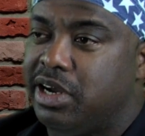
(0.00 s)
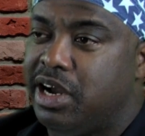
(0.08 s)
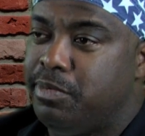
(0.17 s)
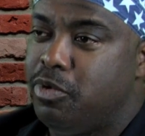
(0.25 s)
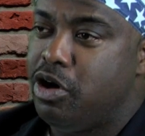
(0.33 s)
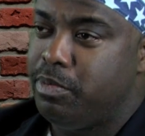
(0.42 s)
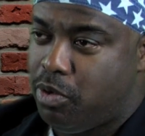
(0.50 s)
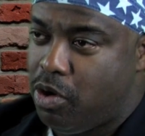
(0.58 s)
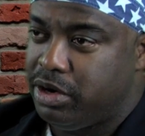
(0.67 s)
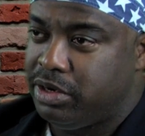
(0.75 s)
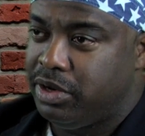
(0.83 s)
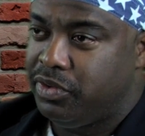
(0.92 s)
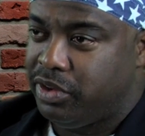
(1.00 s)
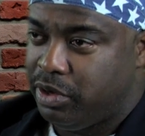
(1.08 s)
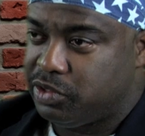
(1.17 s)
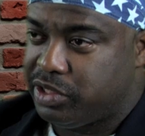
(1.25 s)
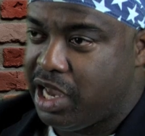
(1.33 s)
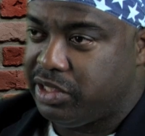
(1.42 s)
are more important than
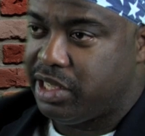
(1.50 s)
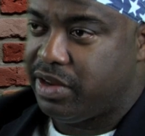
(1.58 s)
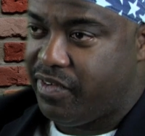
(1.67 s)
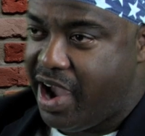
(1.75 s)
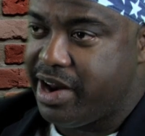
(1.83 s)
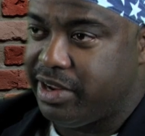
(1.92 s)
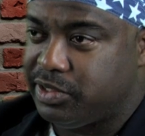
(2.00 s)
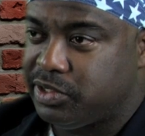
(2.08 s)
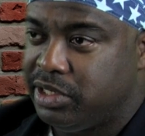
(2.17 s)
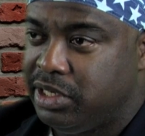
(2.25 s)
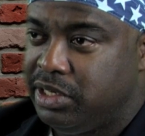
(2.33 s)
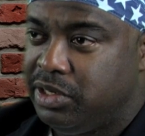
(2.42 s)
those things that divide us.